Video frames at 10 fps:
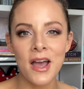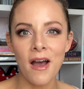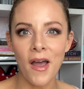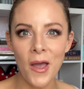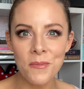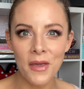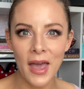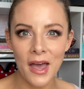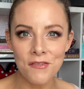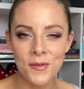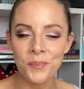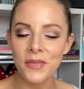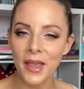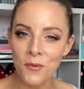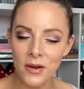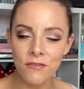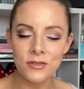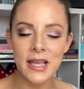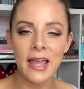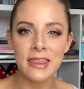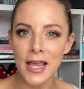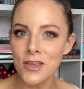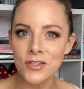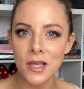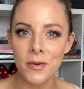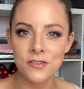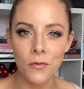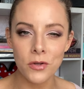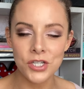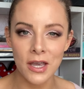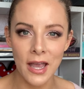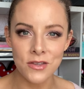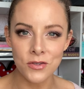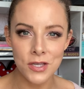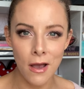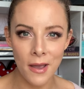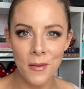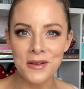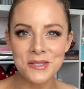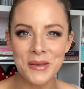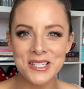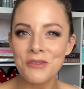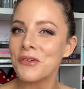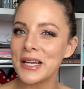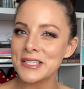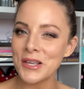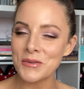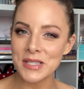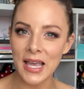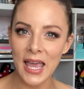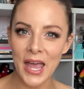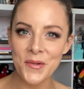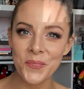I hope you have a wonderful day. Thank you so much for watching and your time. I'll speak to you really soon. Take care.